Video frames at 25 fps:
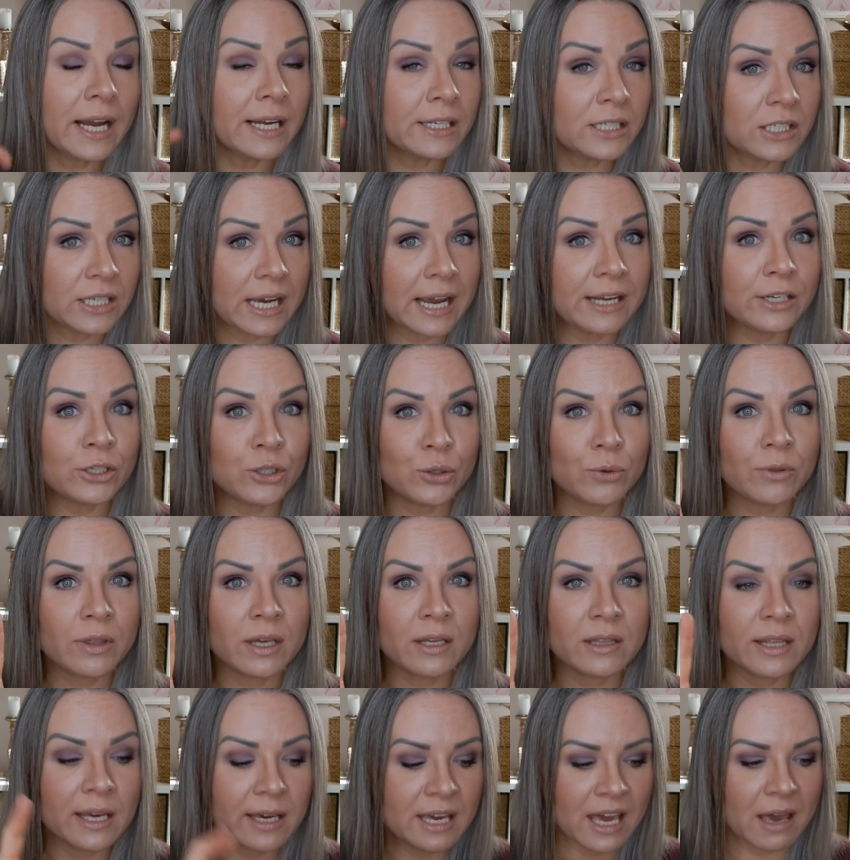I, I do
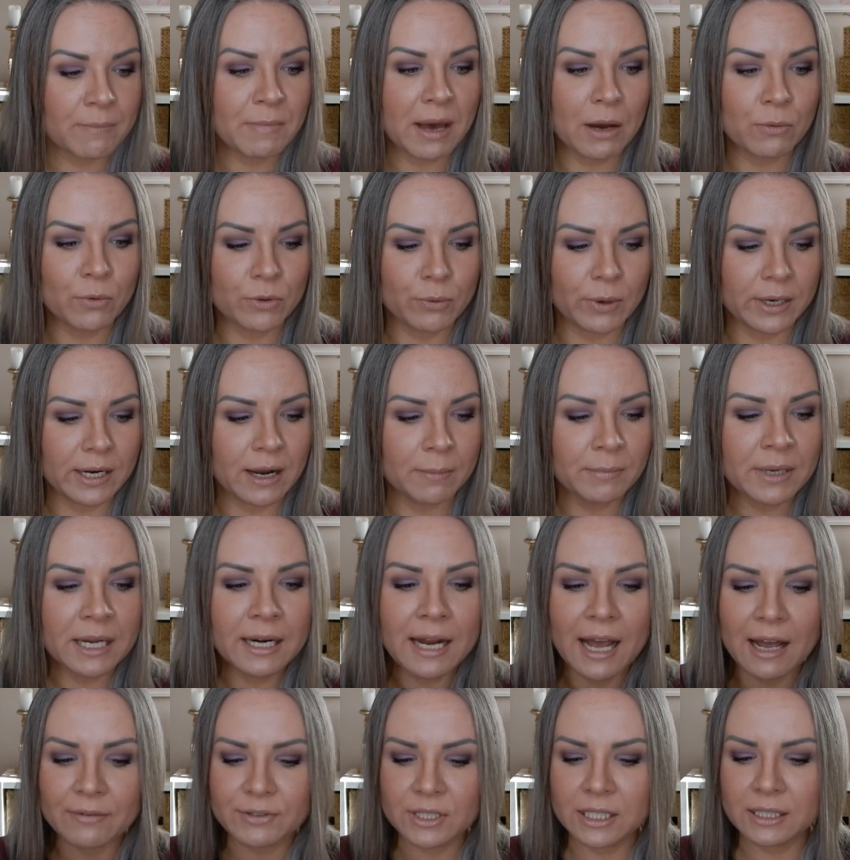think they came out with one. I'm
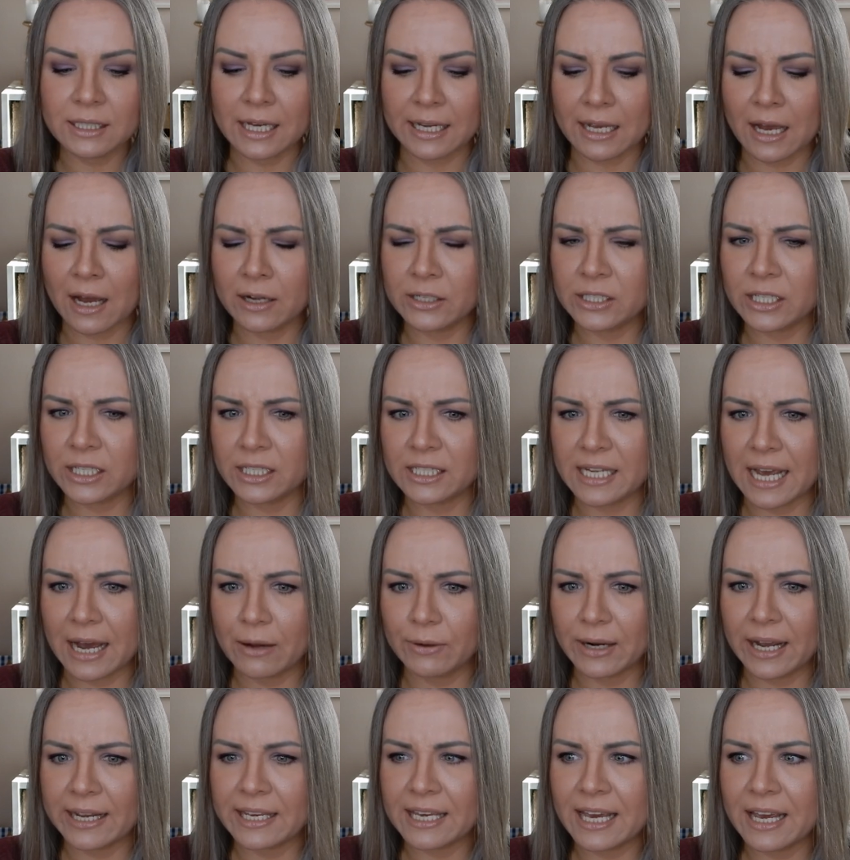gonna have to like hunt it
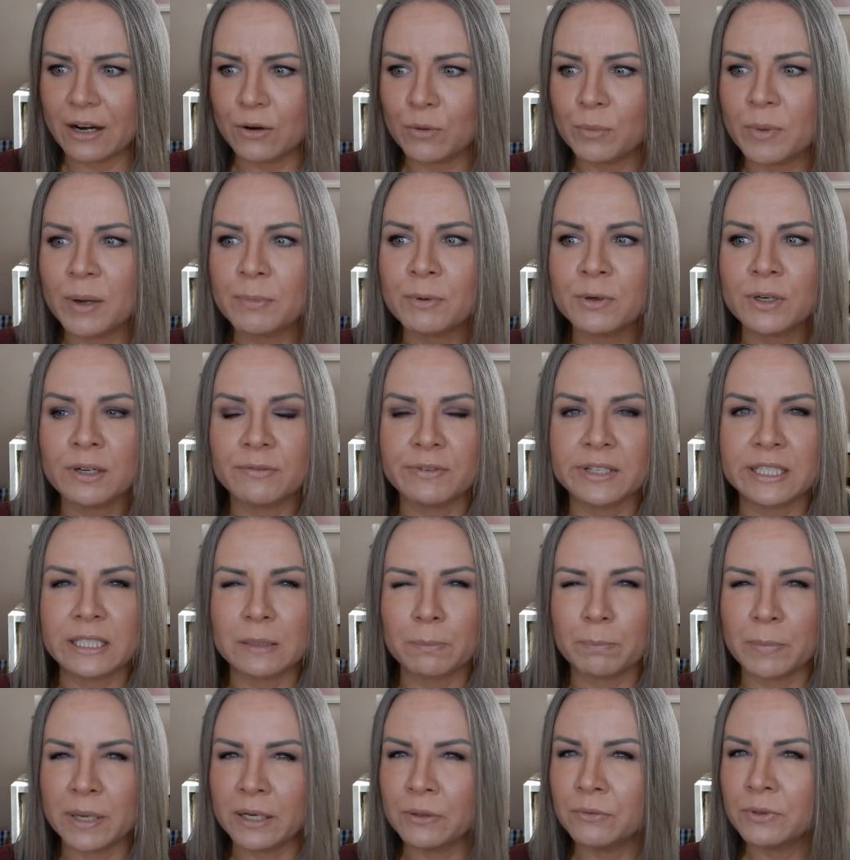down. I can't remember if
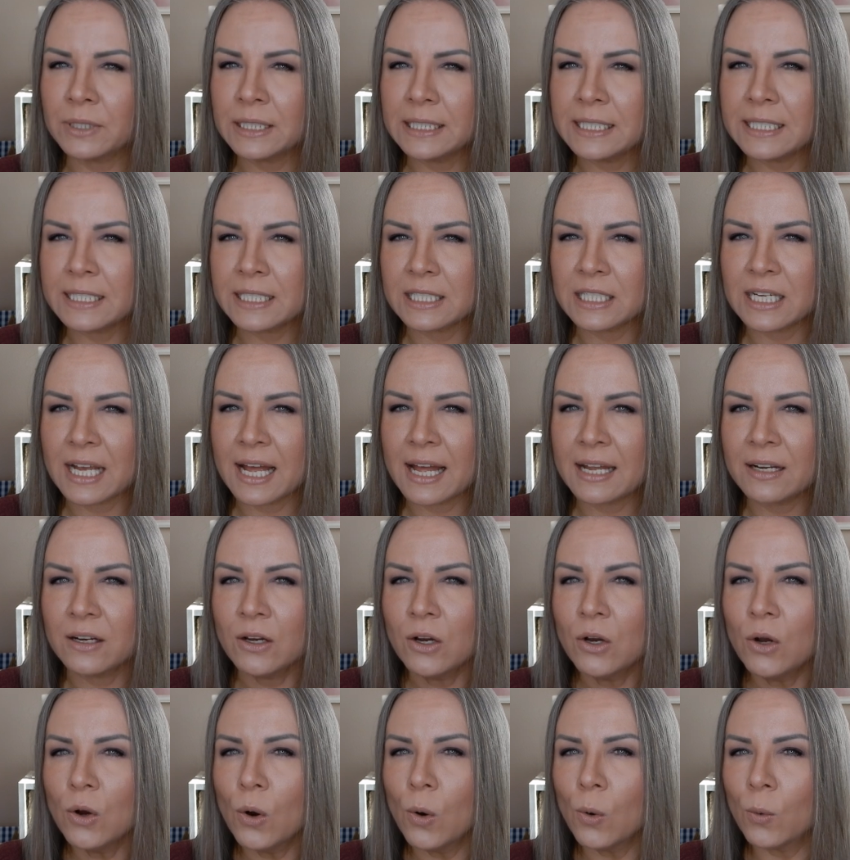it's been released
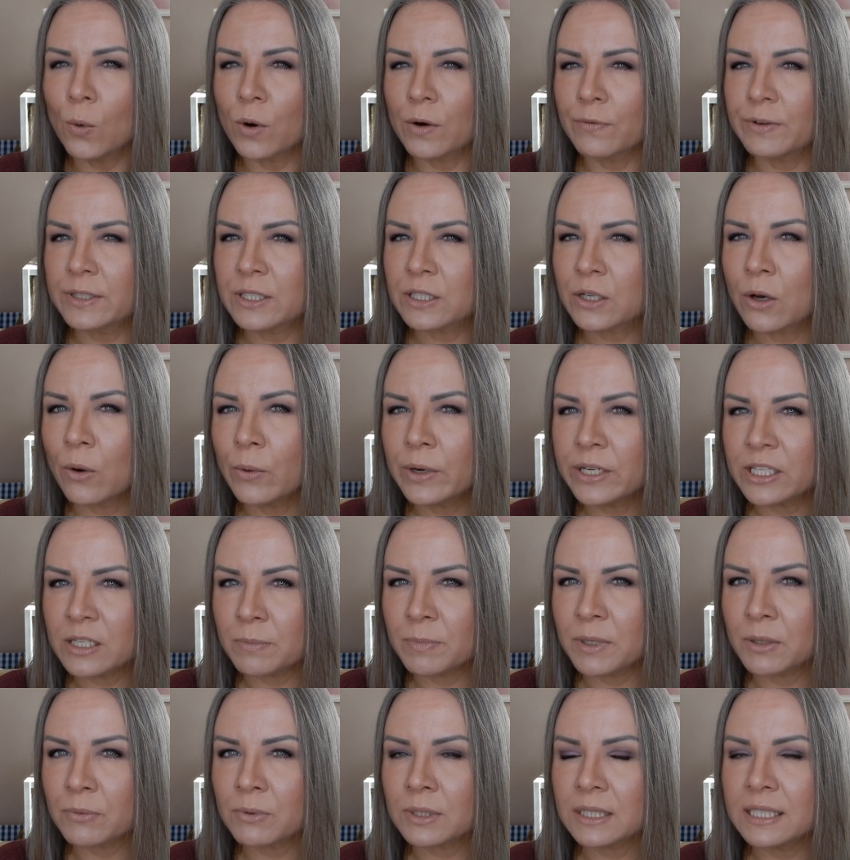yet or if it's going
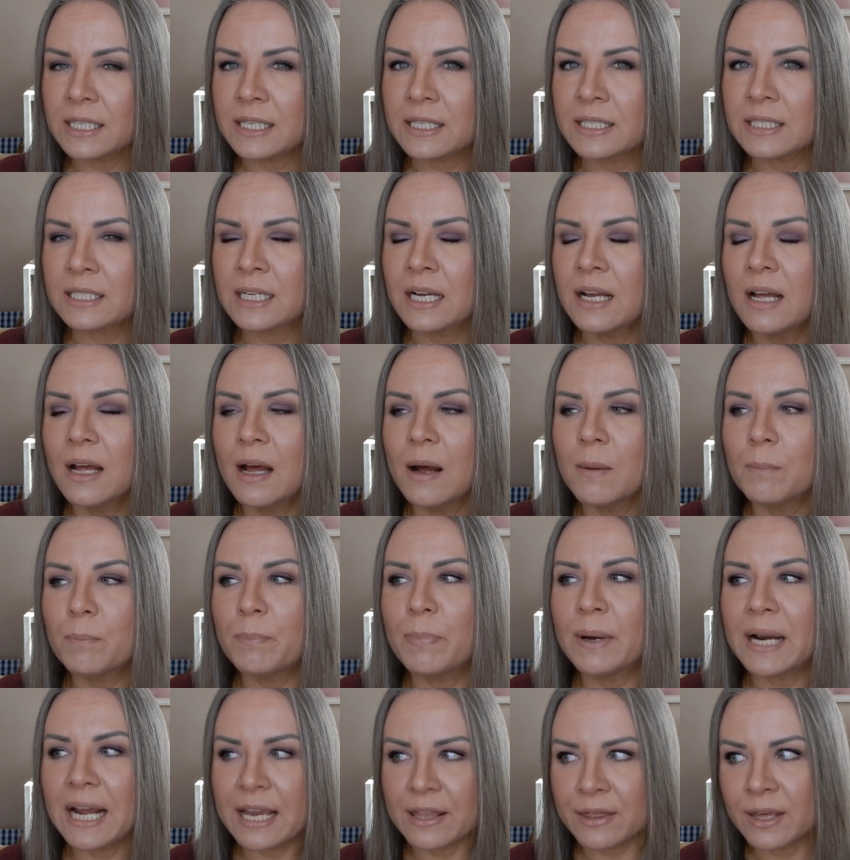to be released,
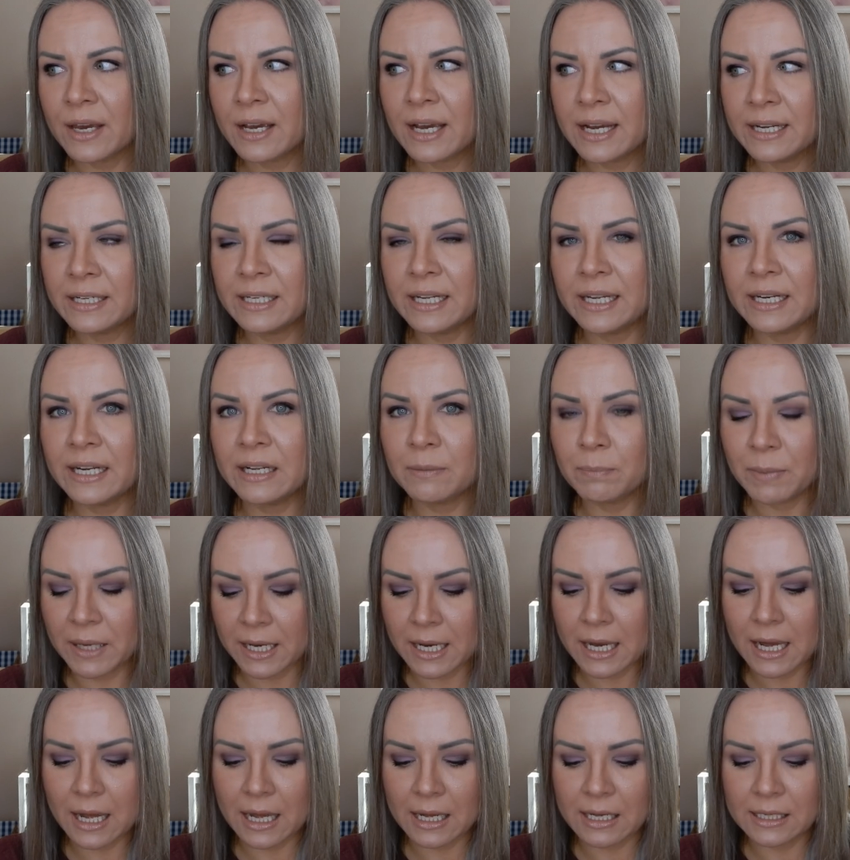but I think I need it
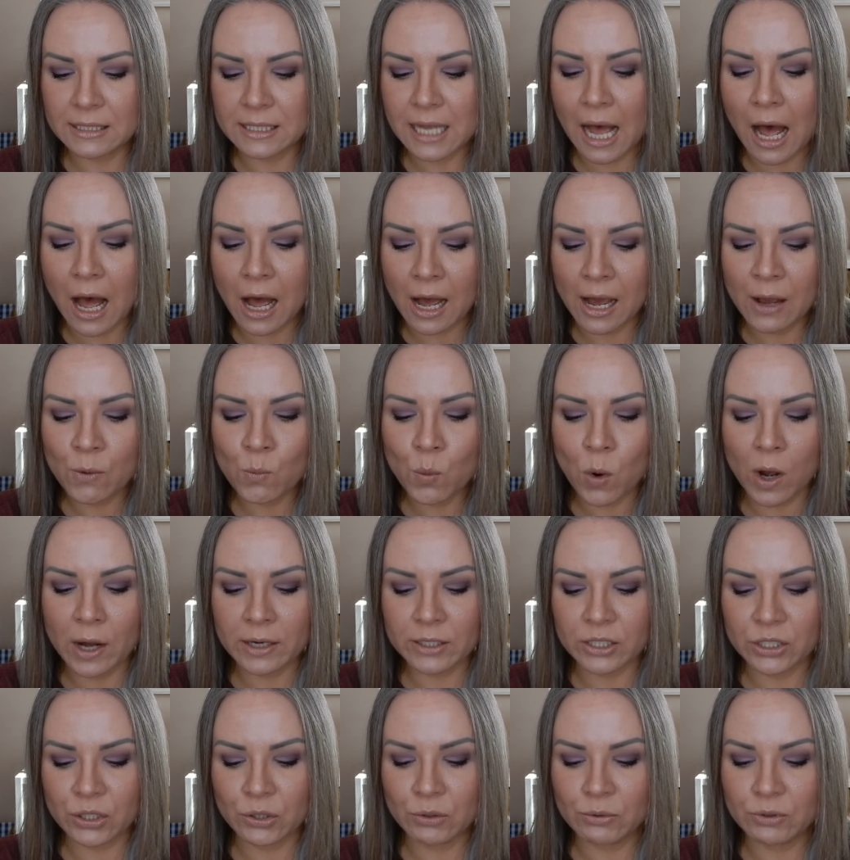because I
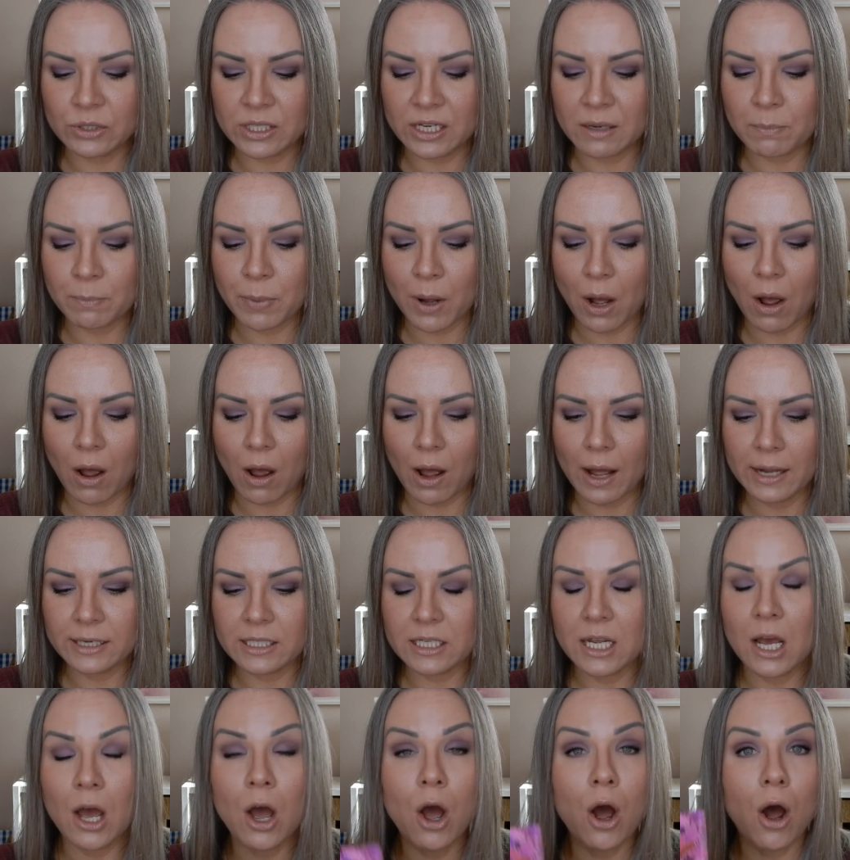want to
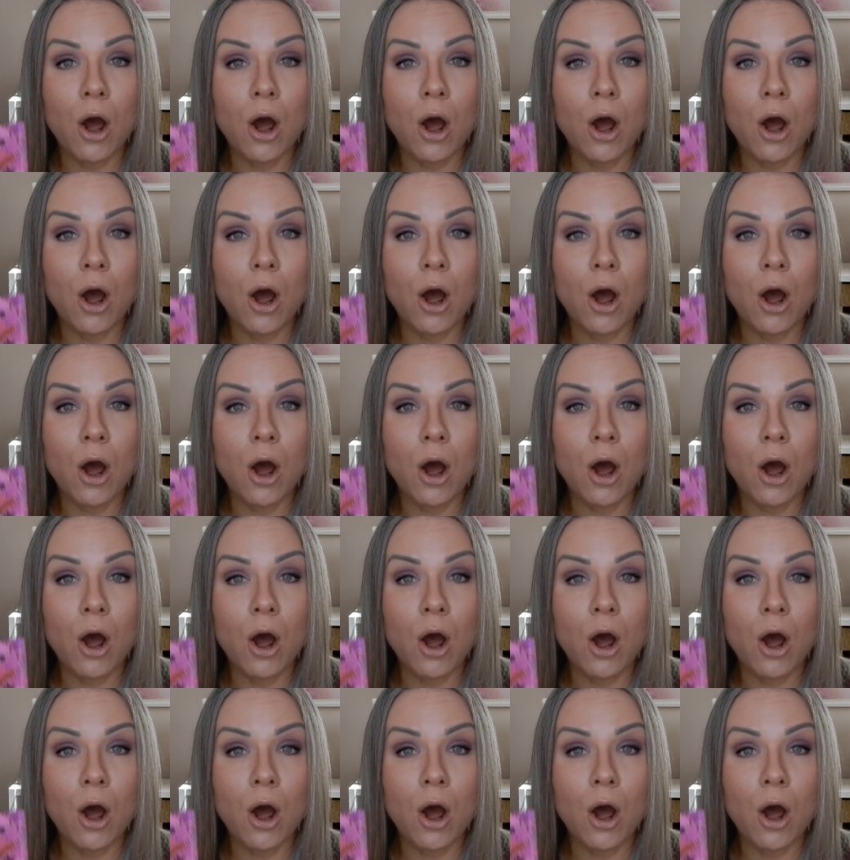depot